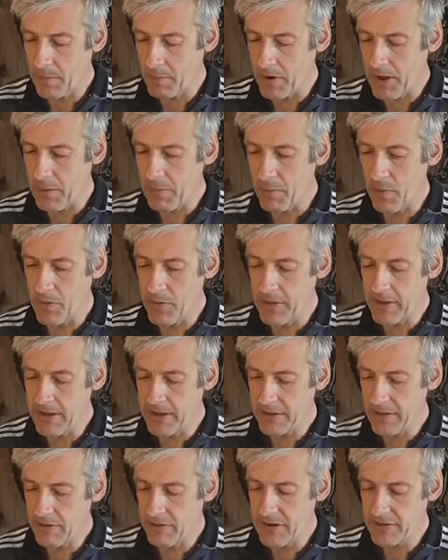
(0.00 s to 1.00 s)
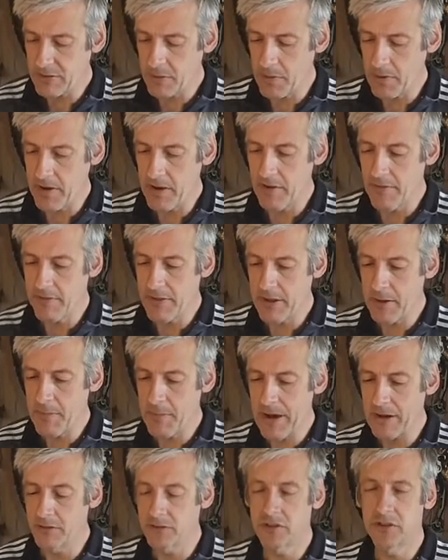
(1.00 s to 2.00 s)
I'll put the recipe of the
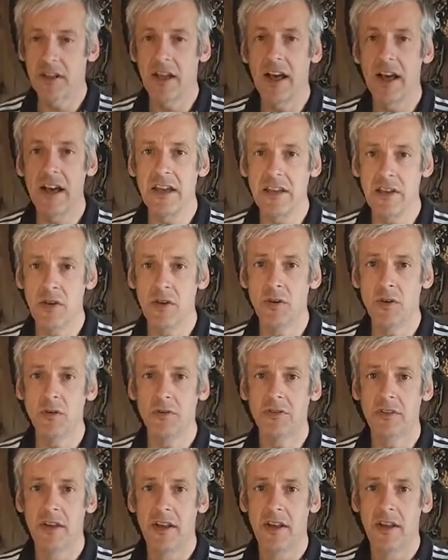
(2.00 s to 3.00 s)
amounts that I use,